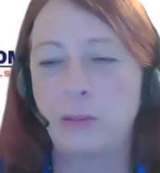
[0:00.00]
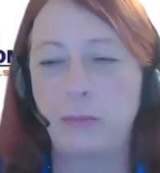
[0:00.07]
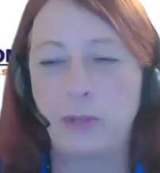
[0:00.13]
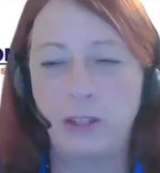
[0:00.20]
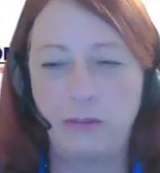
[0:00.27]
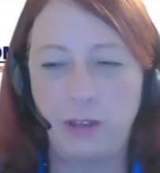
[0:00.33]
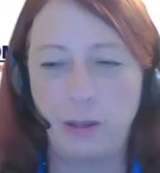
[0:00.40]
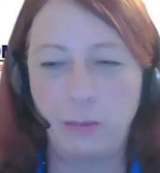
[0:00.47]

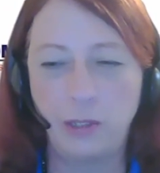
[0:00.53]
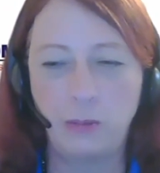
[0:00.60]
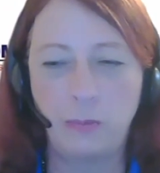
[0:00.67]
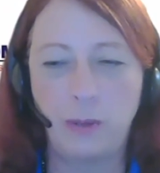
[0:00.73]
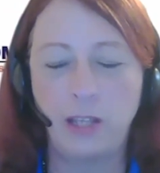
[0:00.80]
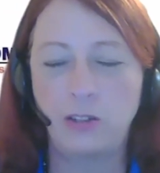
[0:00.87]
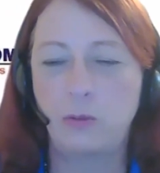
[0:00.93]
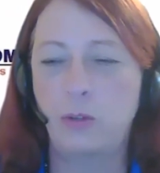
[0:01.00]
somebody in the family's
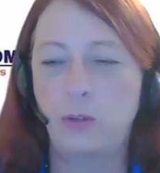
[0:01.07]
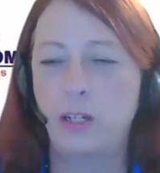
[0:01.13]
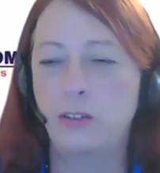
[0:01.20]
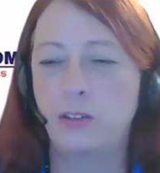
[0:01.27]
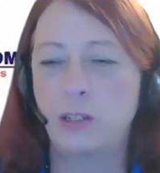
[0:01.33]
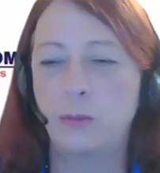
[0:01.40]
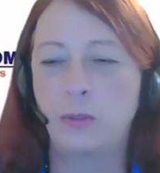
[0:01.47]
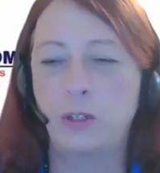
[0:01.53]
passed away,
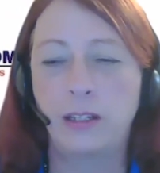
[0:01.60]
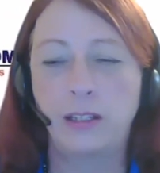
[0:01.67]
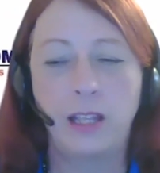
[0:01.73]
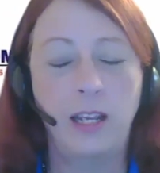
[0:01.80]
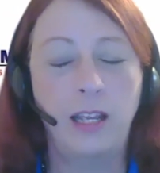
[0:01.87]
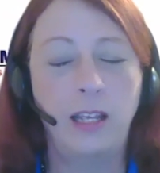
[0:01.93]
or something like that.